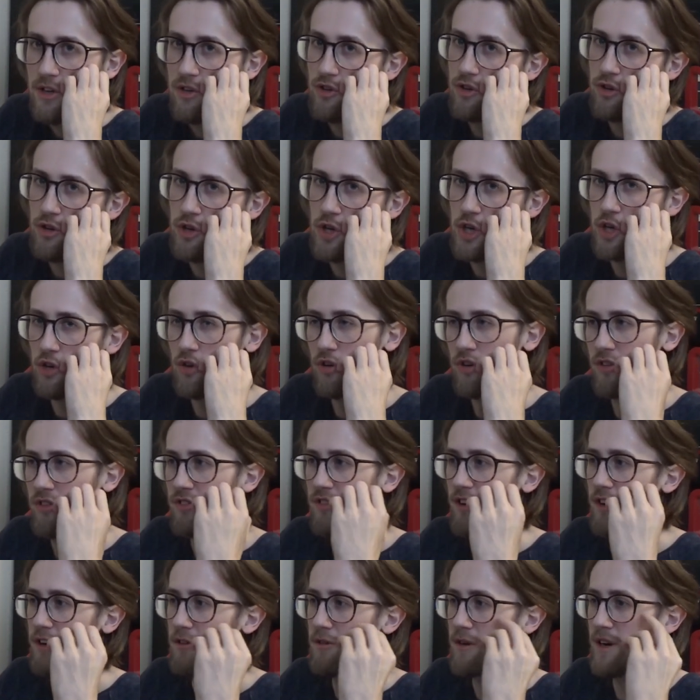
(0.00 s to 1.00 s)
too short.
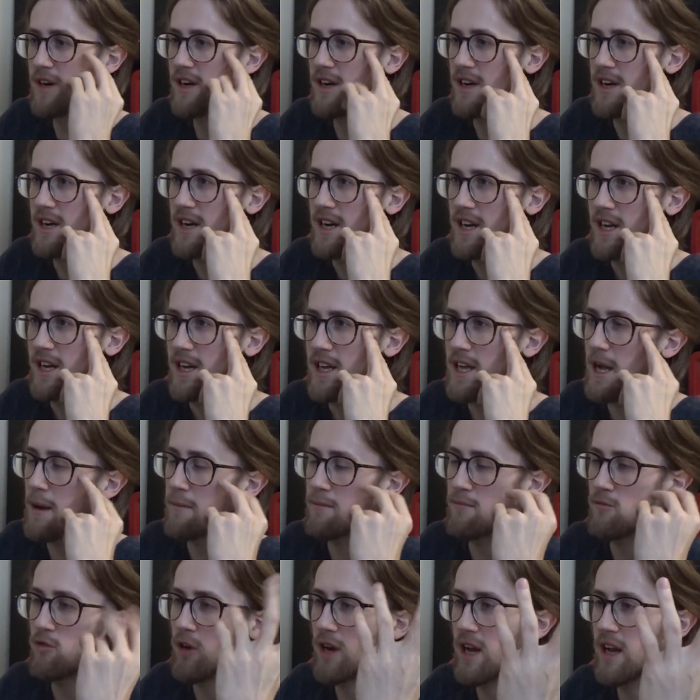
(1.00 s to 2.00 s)
So
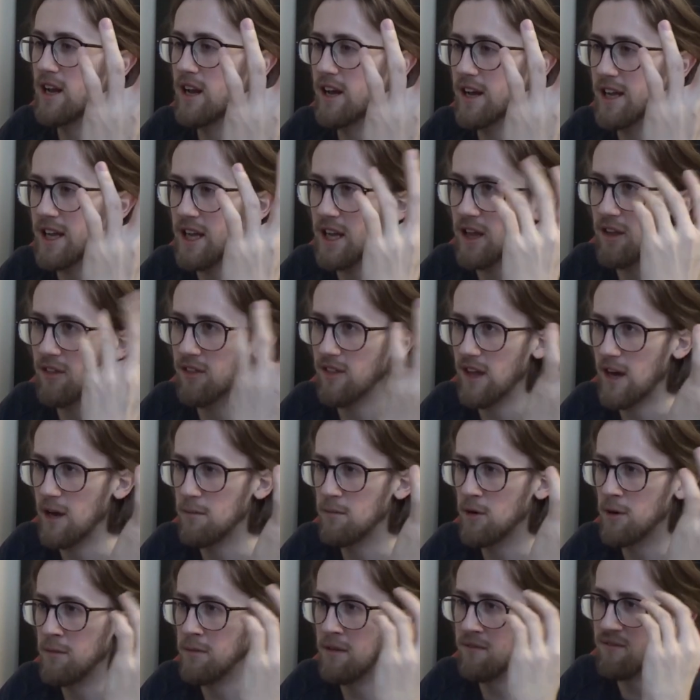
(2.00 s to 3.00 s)
really like Keith. I've
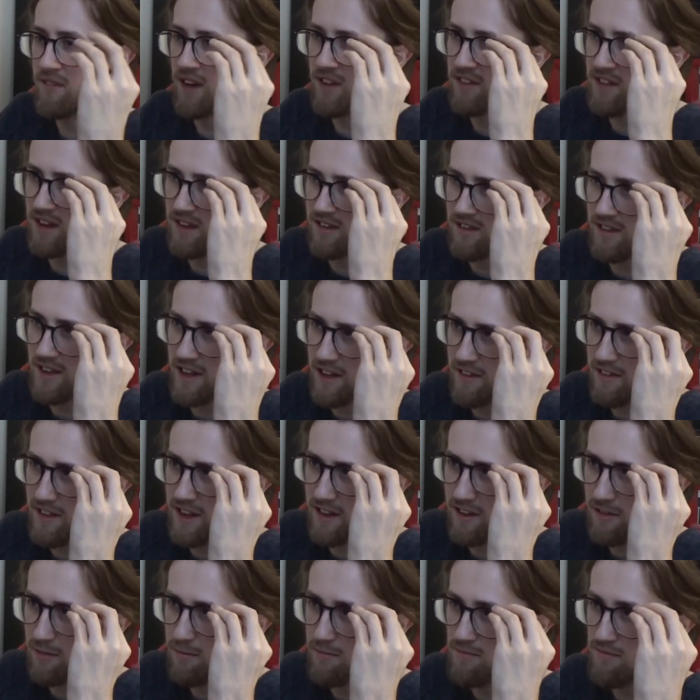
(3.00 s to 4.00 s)
put him in fantastic, and
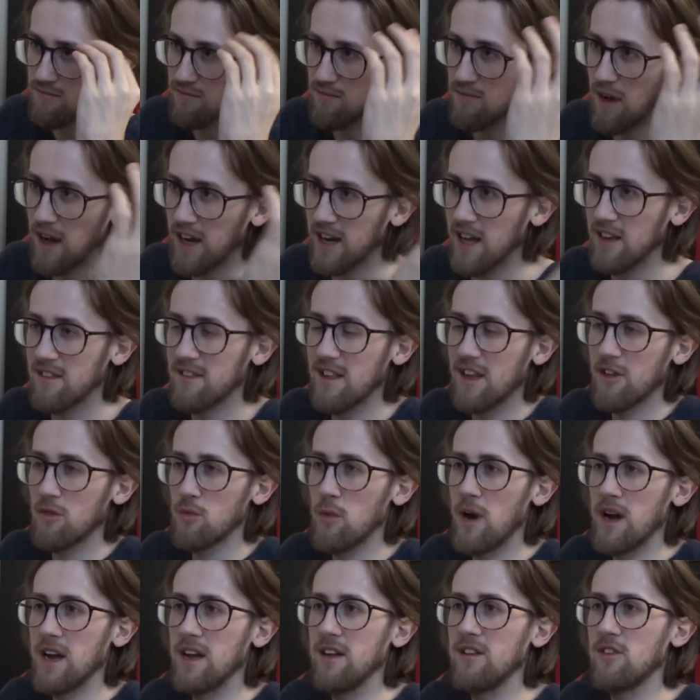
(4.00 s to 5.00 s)
that's, I guess that's
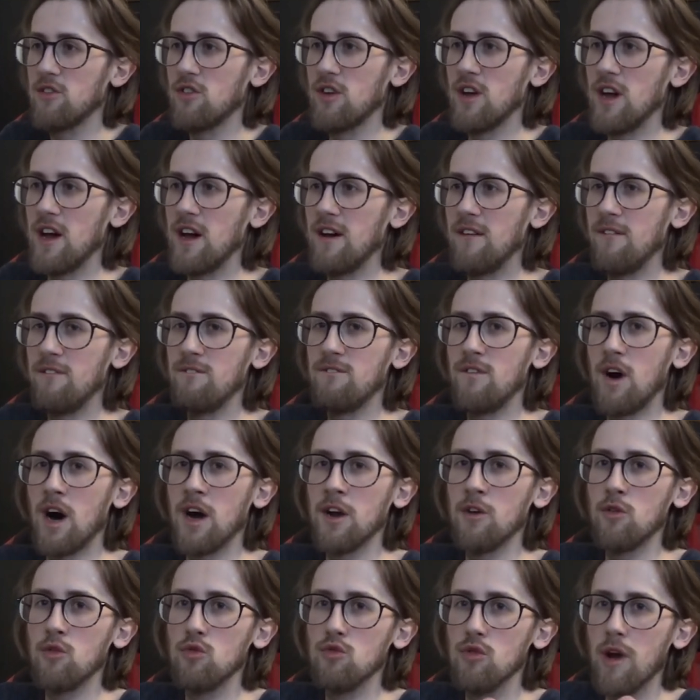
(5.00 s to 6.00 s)
where his
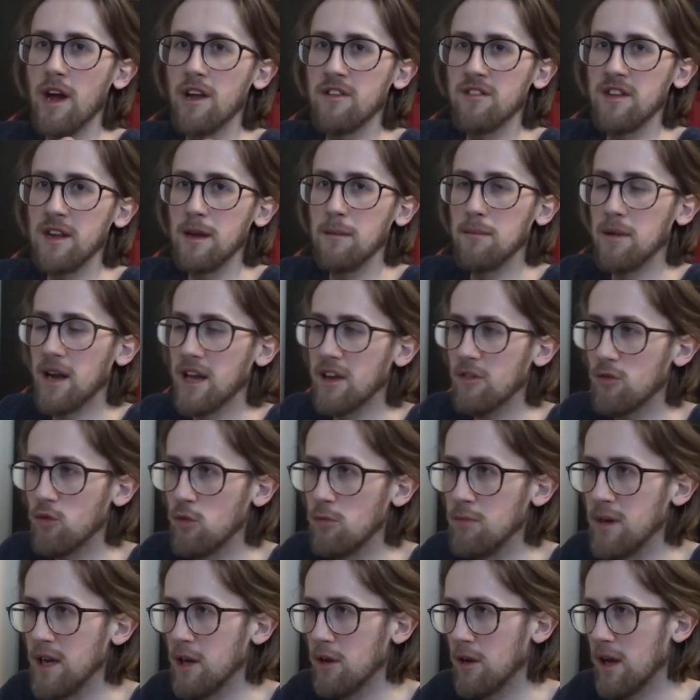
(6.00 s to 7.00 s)
final resting place
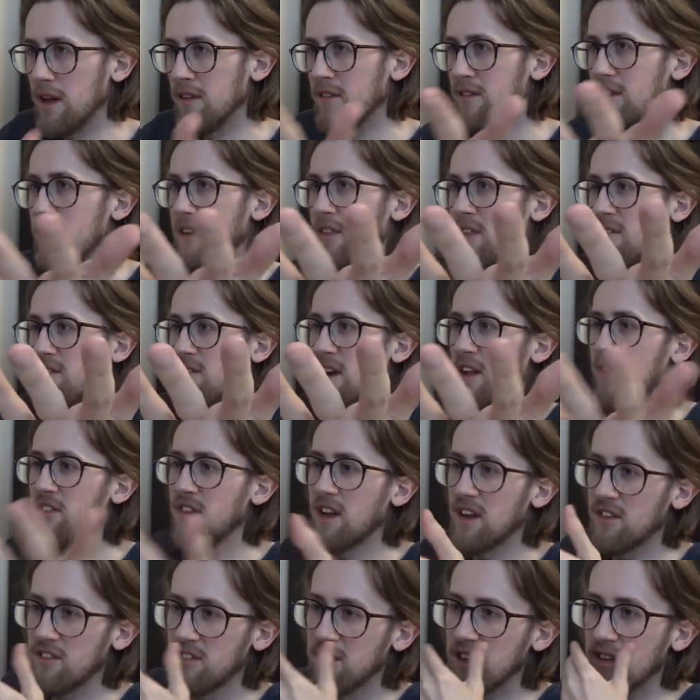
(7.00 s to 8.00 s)
will be, is in the
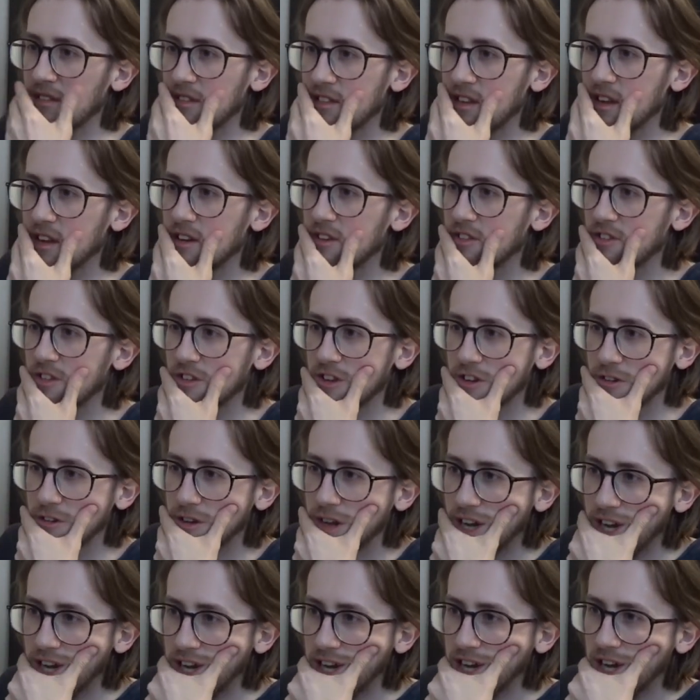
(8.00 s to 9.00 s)
fantastic tier. So
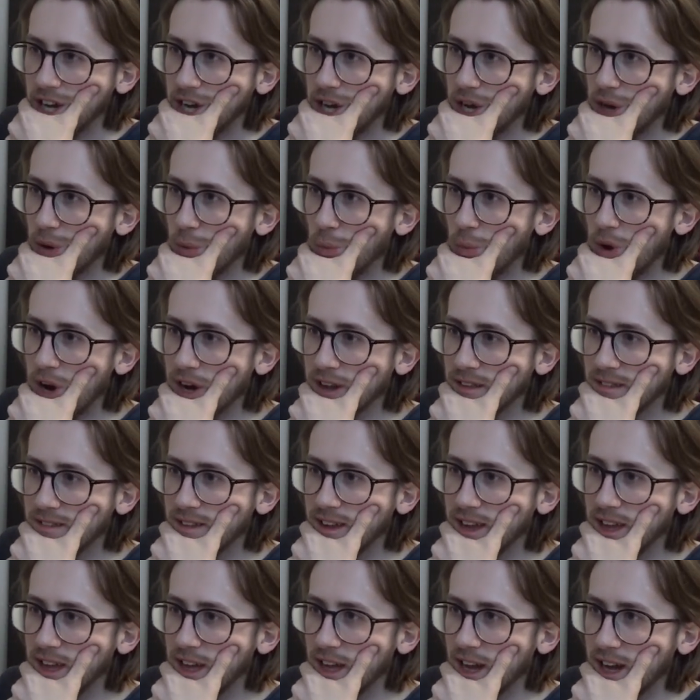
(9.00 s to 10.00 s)

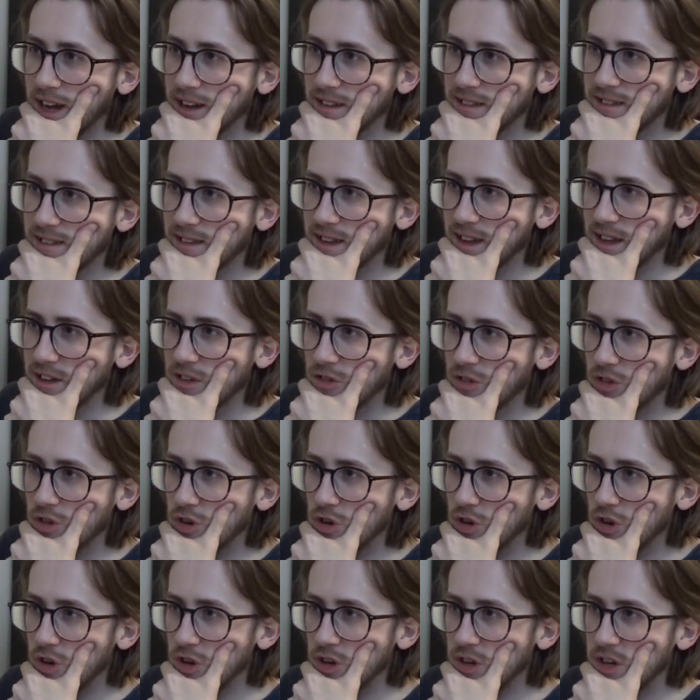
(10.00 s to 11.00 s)
Whitey, I'd say he's
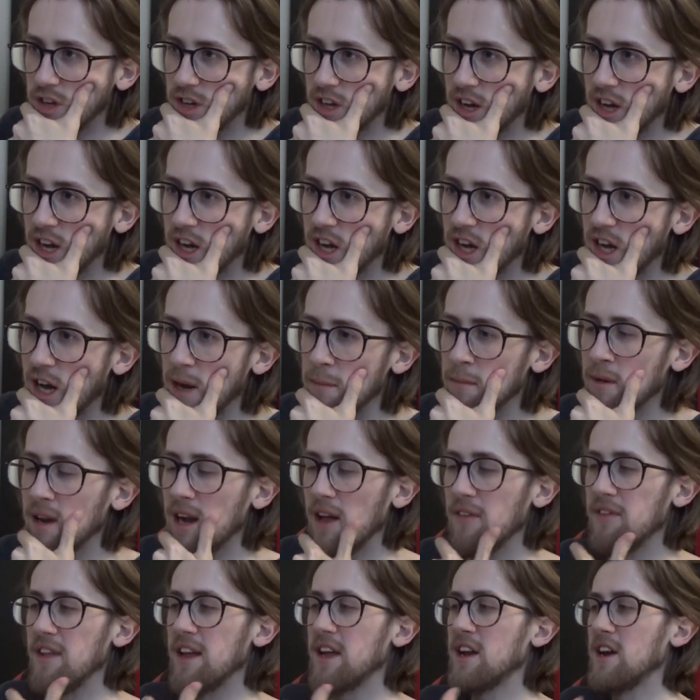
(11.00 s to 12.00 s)
good. I'm
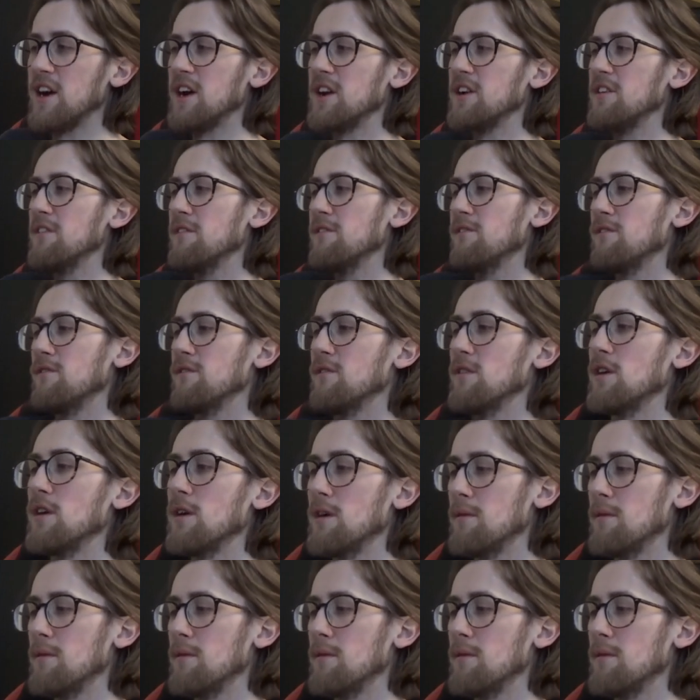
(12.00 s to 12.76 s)
glad they kind of